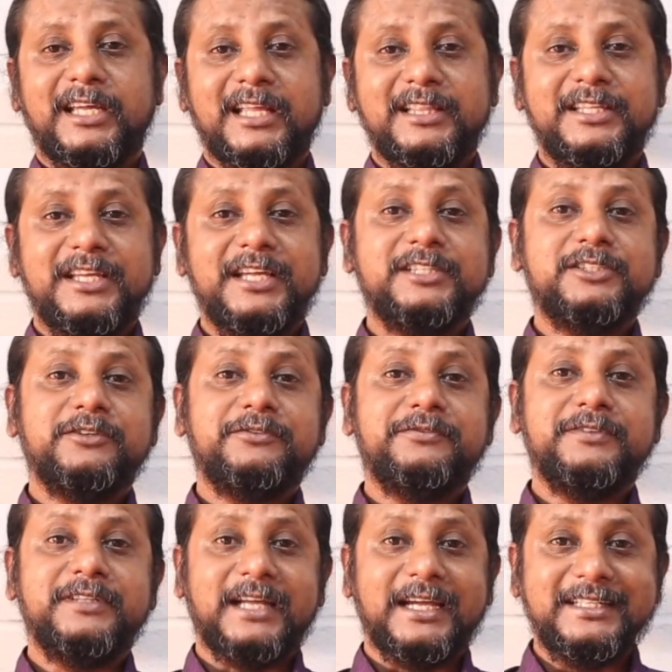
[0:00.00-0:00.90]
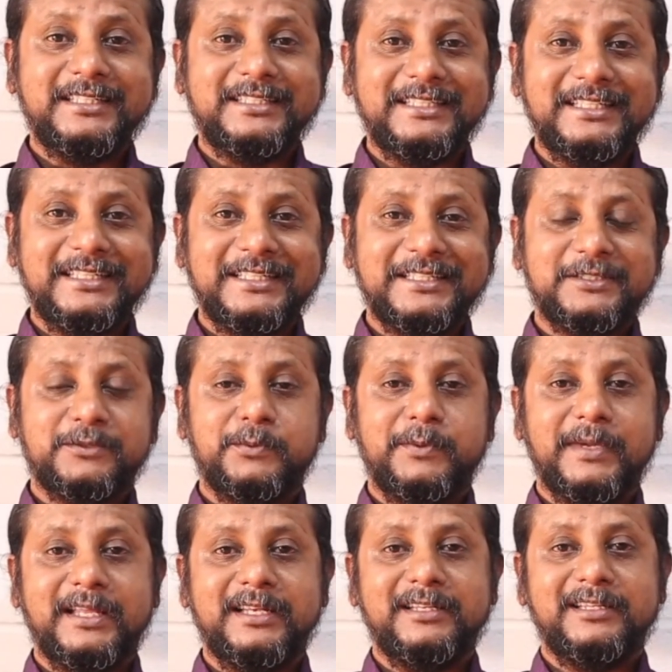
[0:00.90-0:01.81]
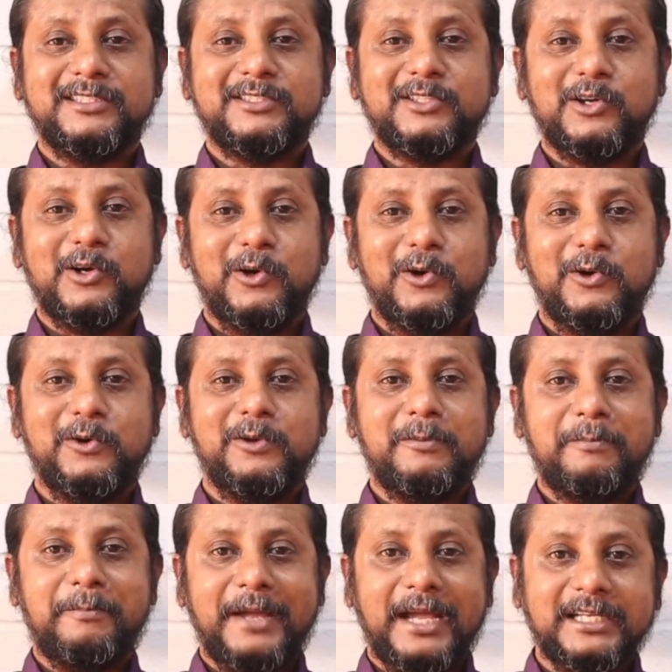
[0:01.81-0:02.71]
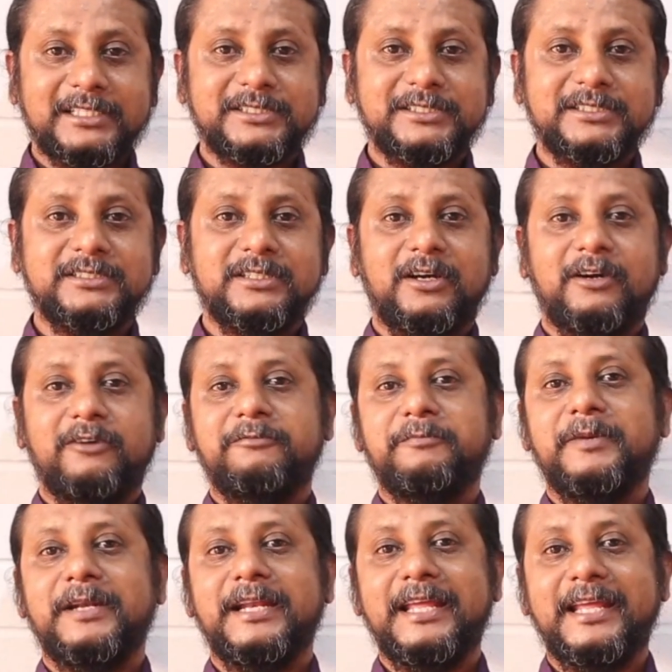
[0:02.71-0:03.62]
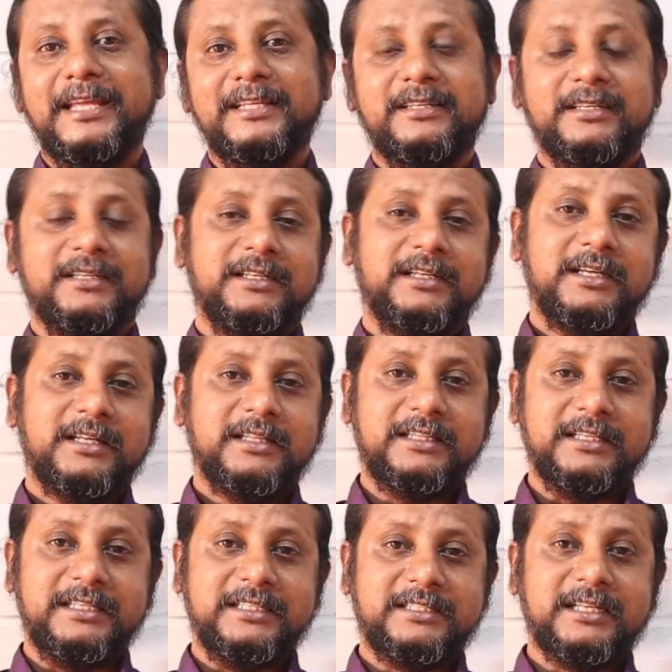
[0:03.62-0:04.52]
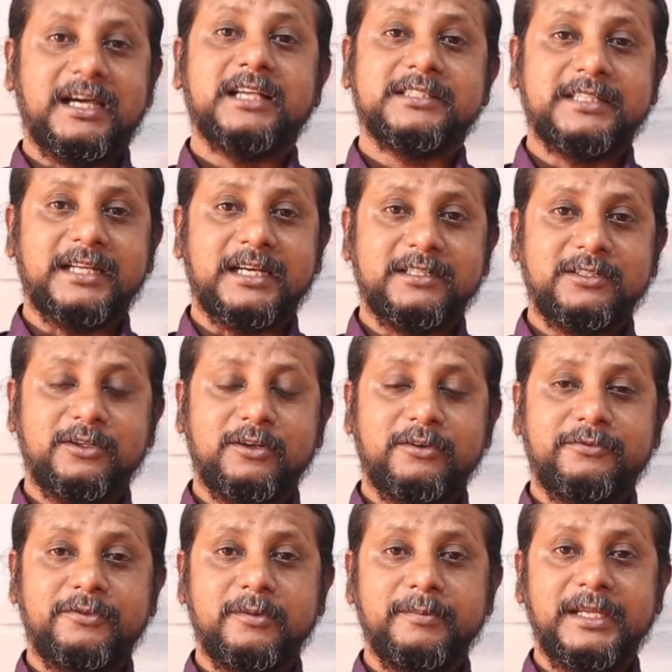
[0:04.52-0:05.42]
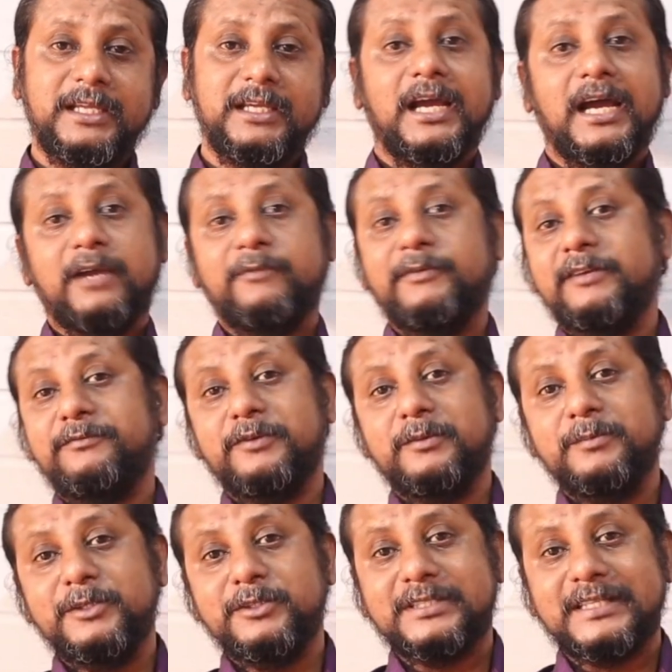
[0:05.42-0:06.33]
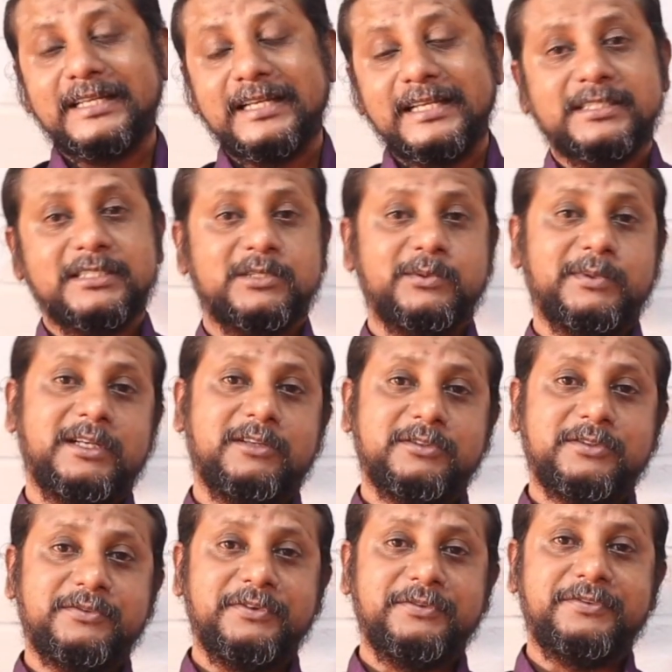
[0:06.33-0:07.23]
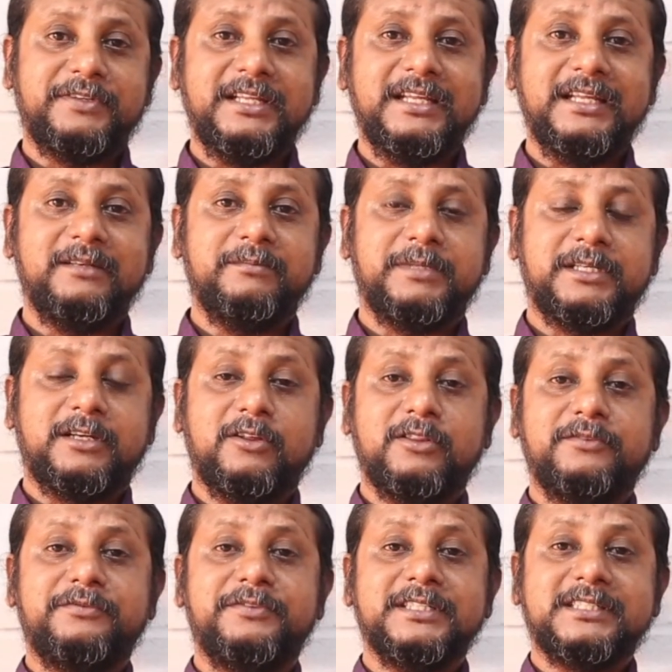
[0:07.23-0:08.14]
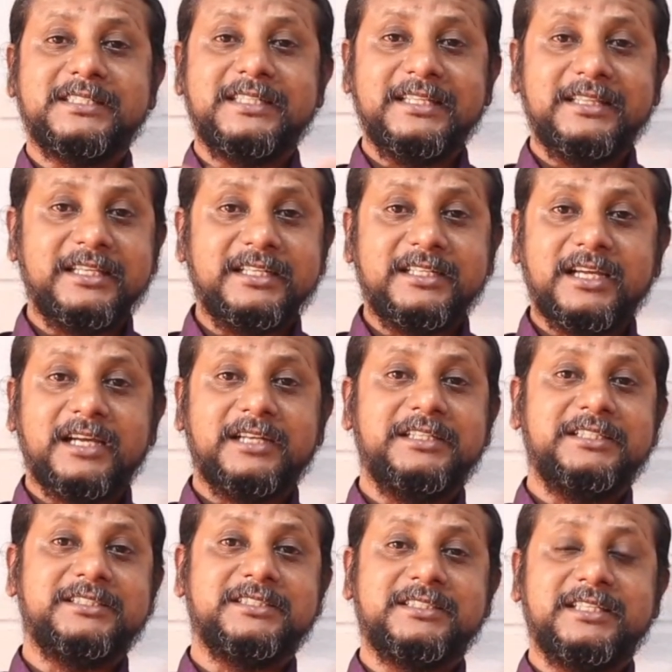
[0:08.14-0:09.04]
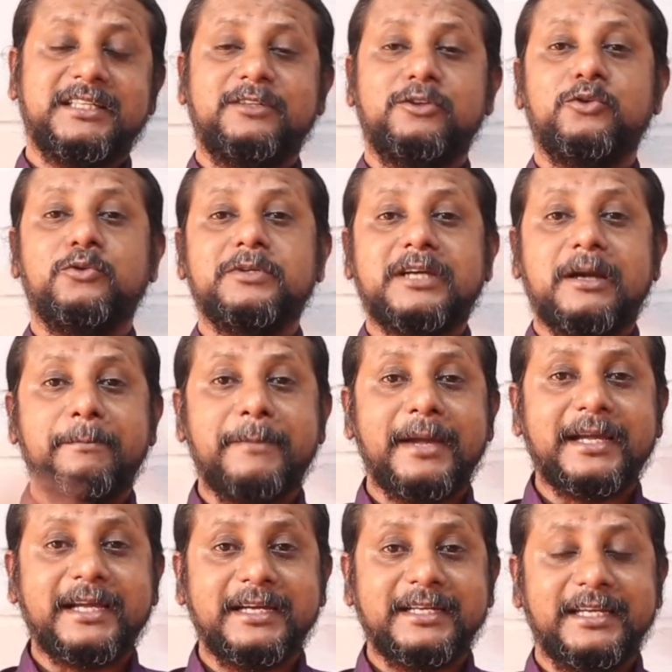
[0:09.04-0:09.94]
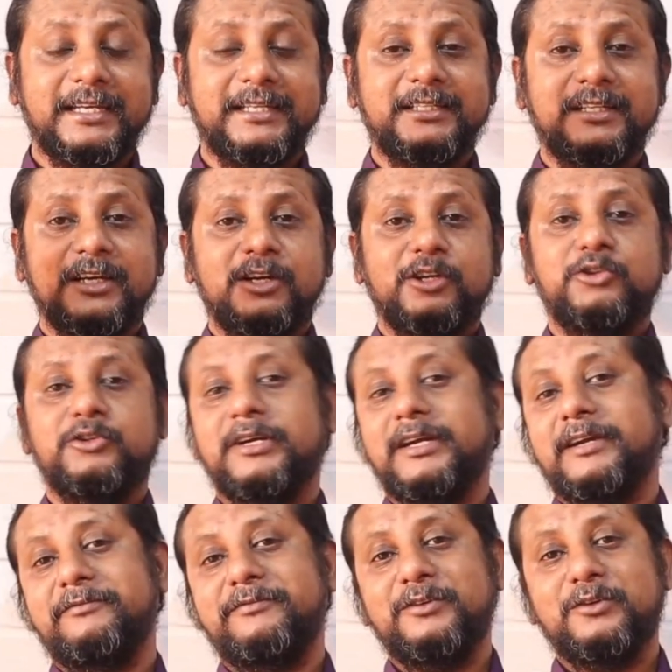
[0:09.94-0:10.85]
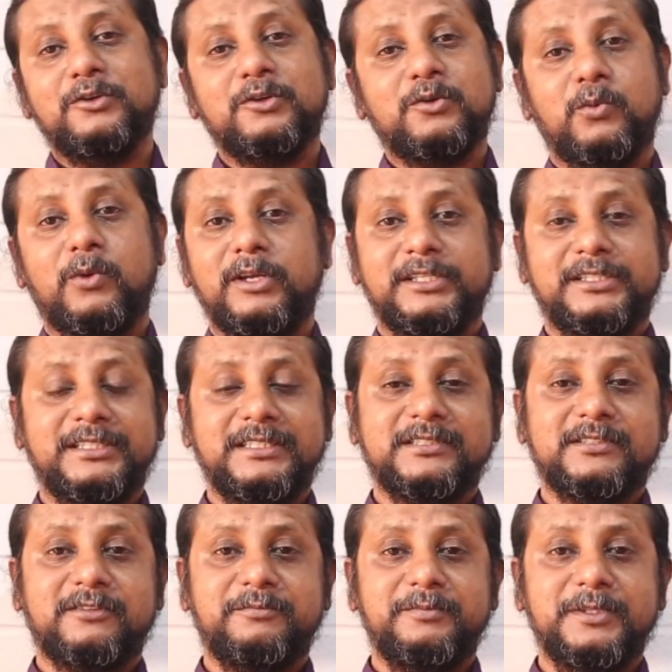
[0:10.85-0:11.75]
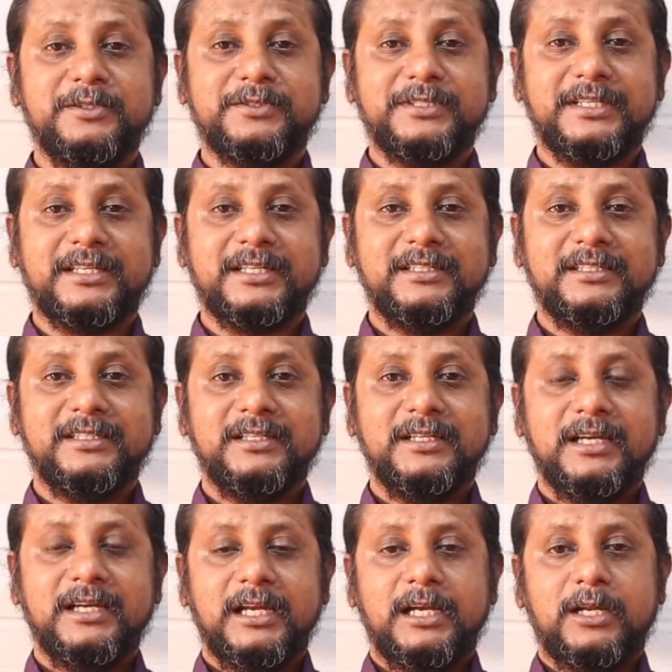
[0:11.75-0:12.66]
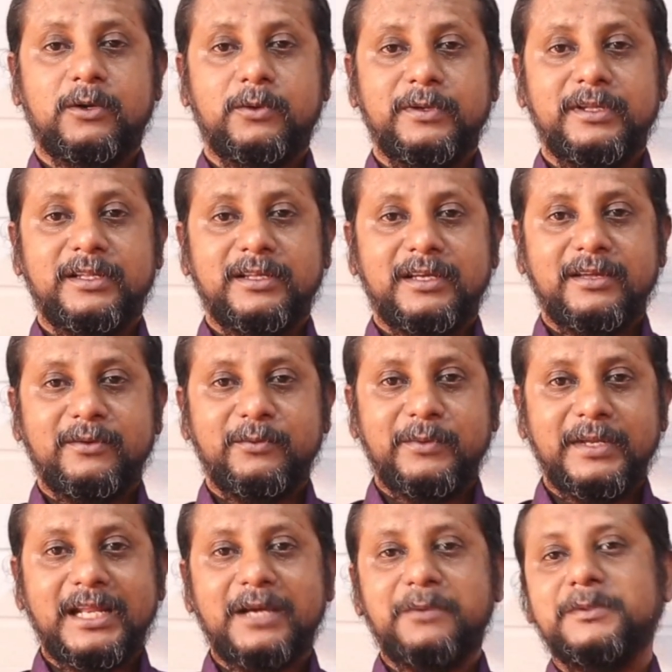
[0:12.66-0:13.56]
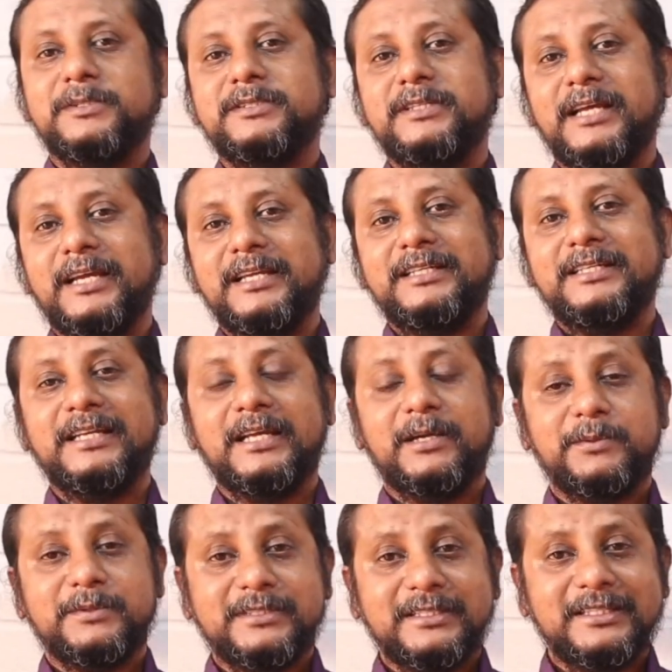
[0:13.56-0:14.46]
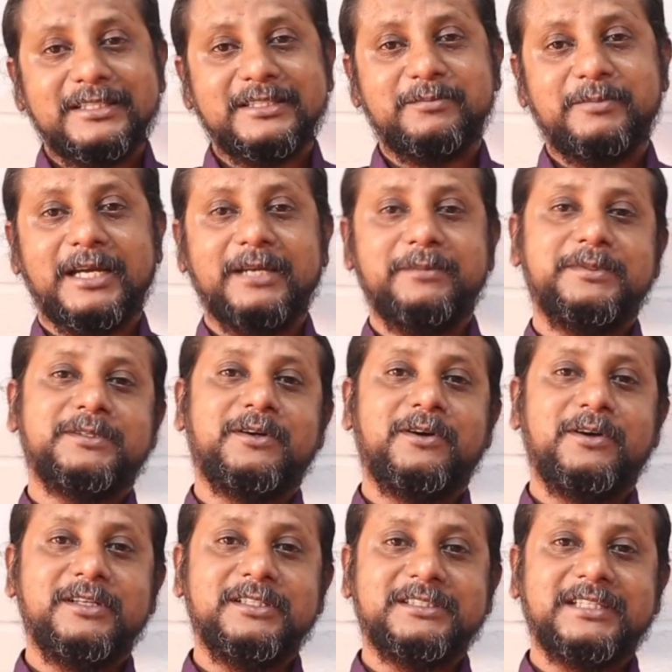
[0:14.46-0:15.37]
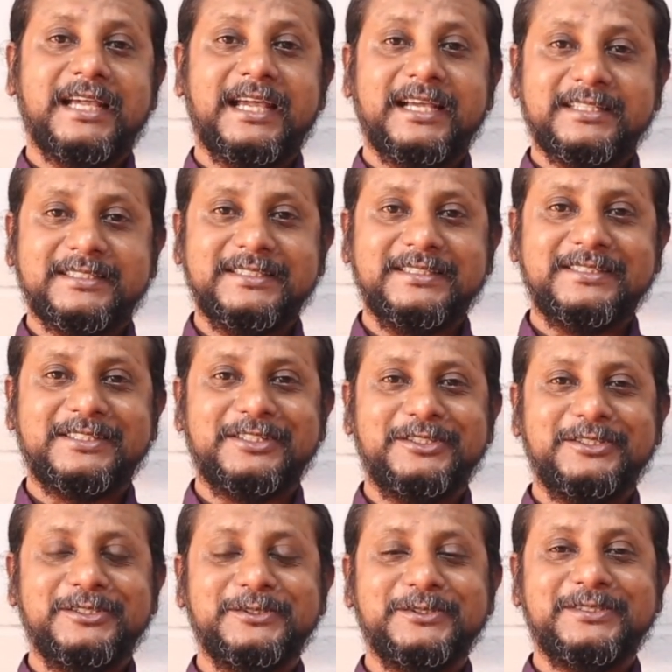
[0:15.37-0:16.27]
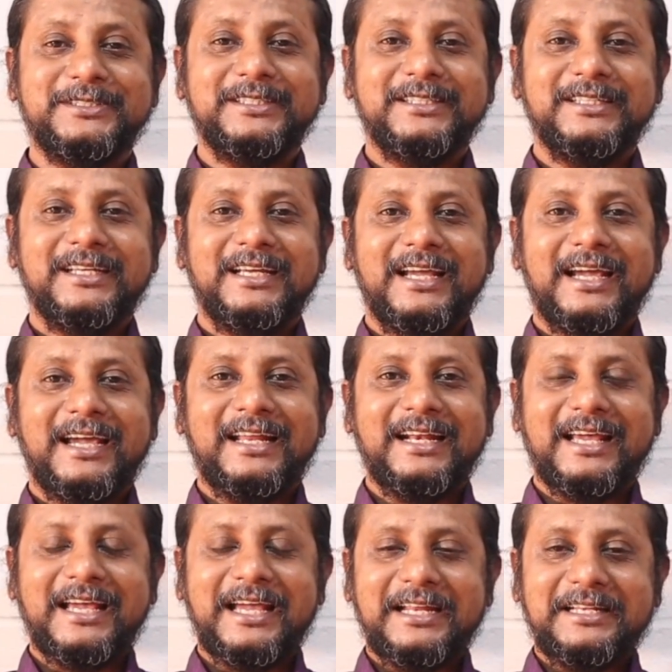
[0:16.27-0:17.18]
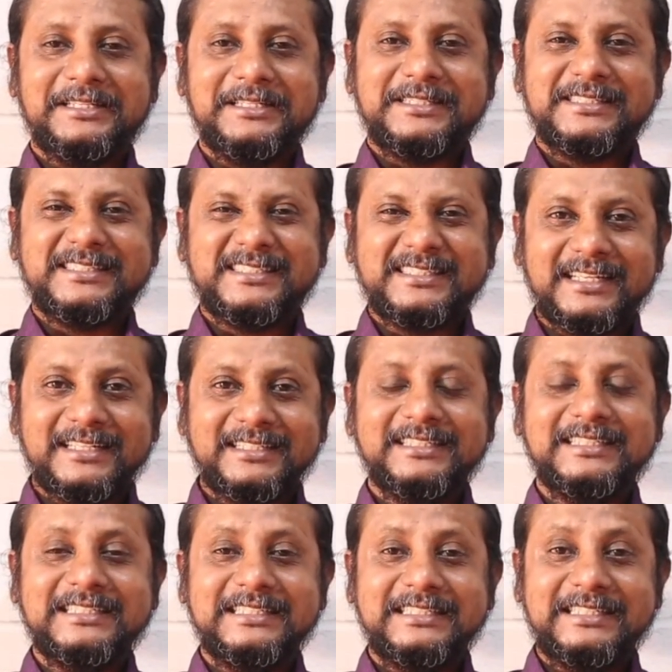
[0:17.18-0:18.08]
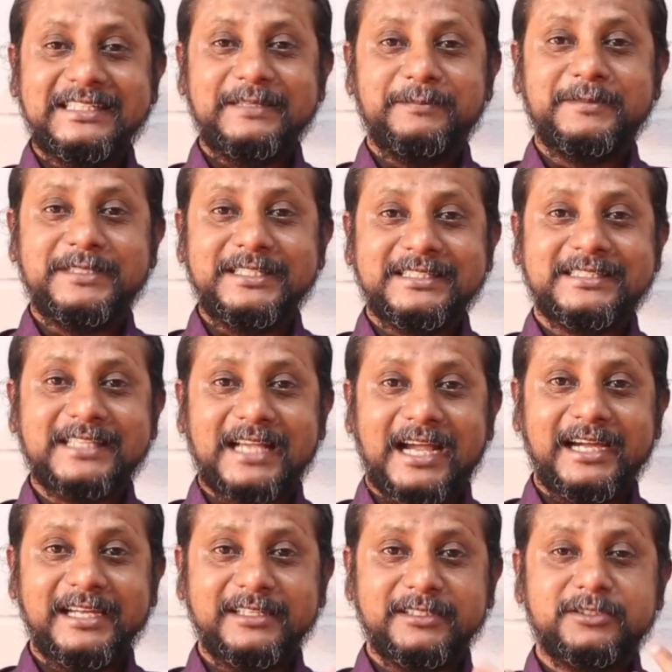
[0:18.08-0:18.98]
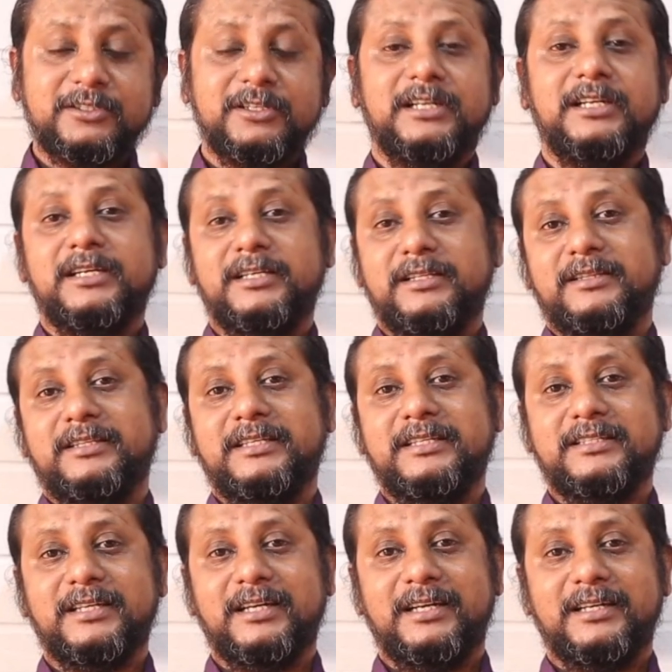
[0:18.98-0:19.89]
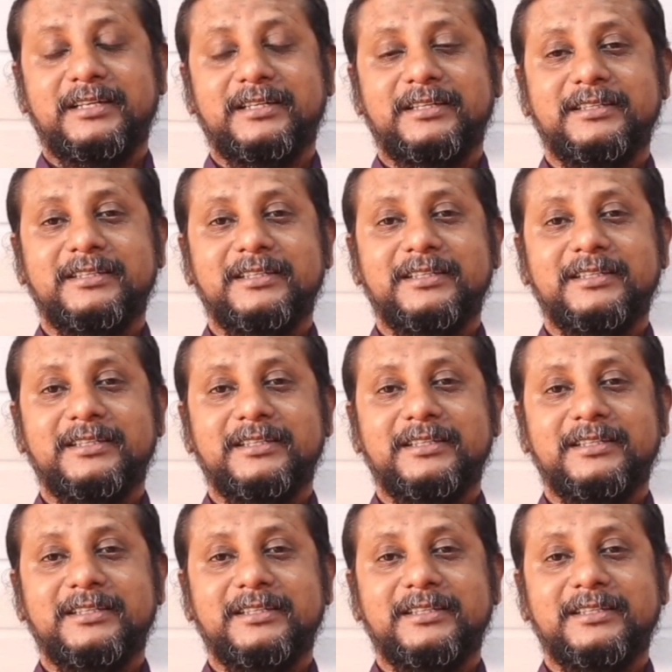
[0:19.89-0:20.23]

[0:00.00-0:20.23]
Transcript: at the age of 19 is when this whole passion of playing the guitar started off for me. I went for music lessons when I was 15, but on the first day the guitar teacher said, "Don't come back again, you have no qualities of music." Now, when I was 19, I was in this Bible college, Acts Institute, and I had this sudden deep desire to learn the guitar.